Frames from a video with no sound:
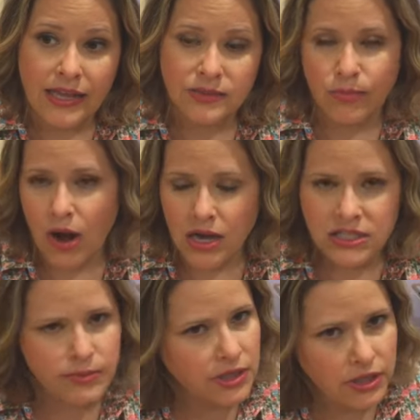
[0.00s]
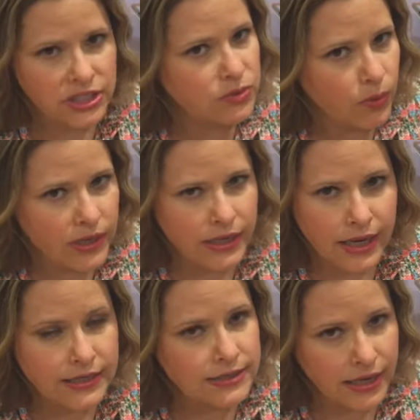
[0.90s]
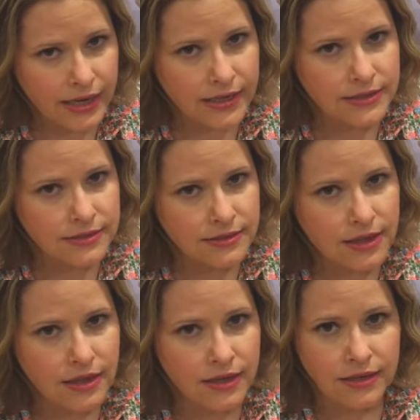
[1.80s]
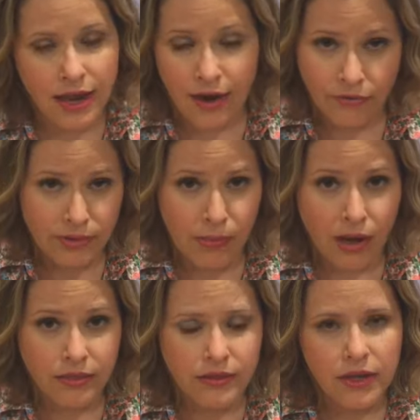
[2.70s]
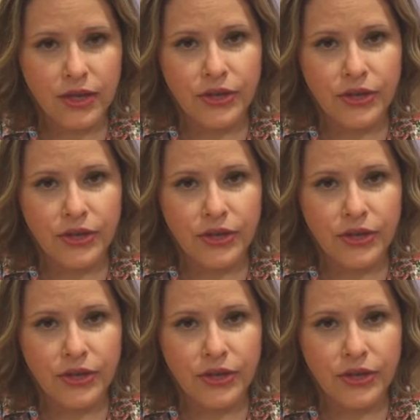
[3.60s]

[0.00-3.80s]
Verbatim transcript: has approximately 28 days in every month.